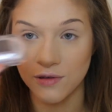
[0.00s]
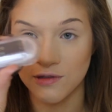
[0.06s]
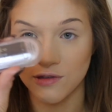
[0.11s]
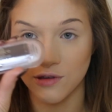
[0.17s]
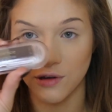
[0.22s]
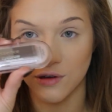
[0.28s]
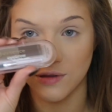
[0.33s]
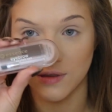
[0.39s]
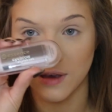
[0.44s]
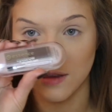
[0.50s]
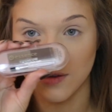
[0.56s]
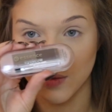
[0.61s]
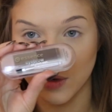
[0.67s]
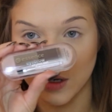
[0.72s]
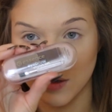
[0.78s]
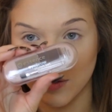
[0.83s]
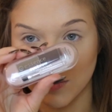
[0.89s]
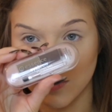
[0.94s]
So that's
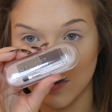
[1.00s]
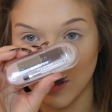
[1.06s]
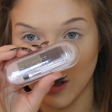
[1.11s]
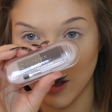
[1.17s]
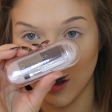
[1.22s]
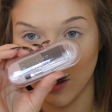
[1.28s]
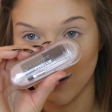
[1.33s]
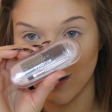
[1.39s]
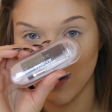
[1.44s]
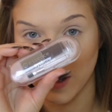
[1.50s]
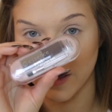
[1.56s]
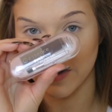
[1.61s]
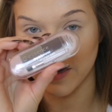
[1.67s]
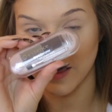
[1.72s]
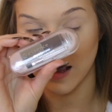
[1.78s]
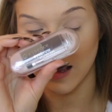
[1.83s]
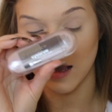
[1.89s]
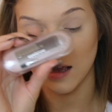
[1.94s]
what it looks like
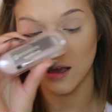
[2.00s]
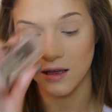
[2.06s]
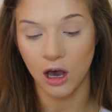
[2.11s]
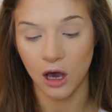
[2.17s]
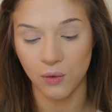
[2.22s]
right there.